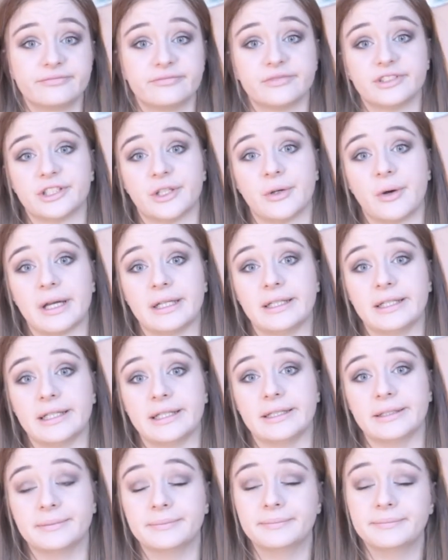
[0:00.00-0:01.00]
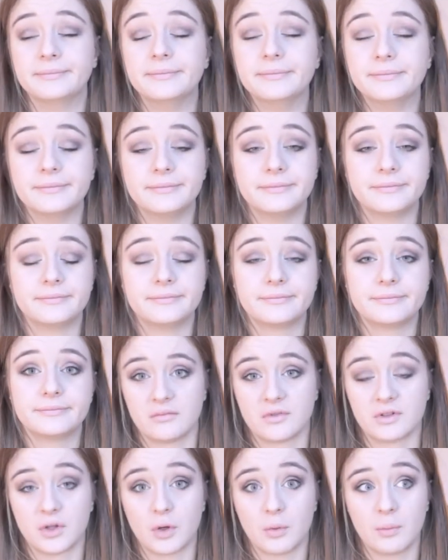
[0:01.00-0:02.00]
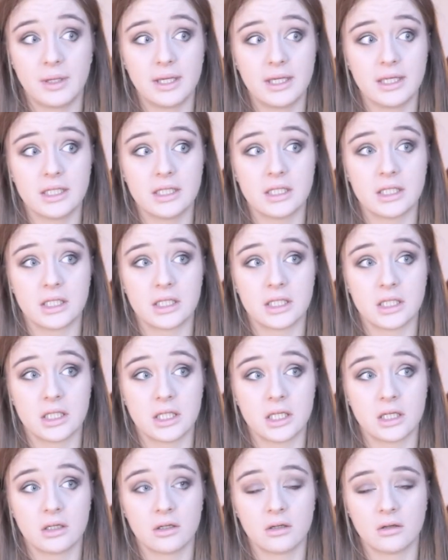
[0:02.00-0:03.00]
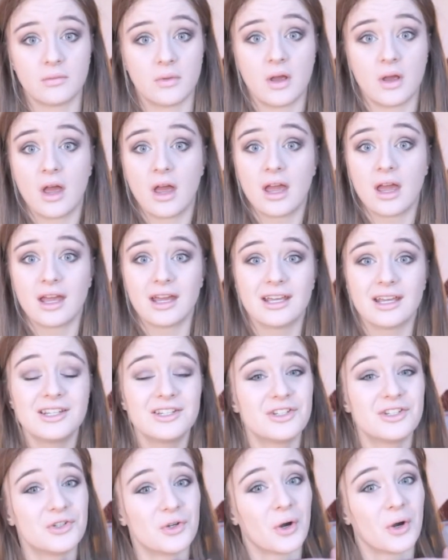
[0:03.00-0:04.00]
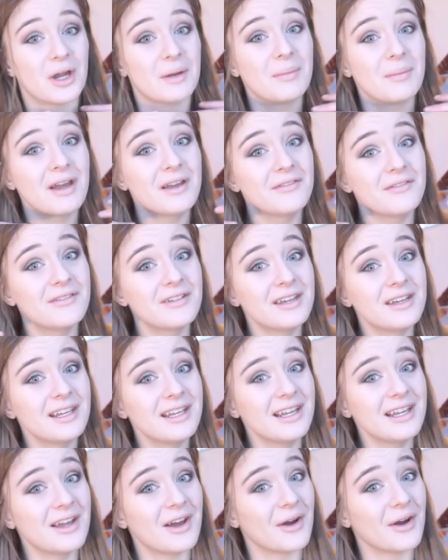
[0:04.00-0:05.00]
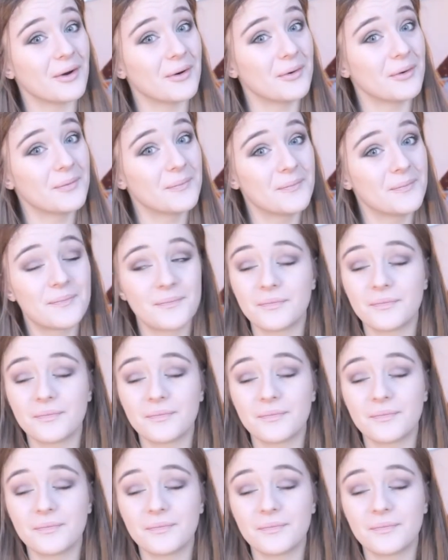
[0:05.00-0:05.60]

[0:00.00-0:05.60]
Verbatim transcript: So I did. So please enjoy my video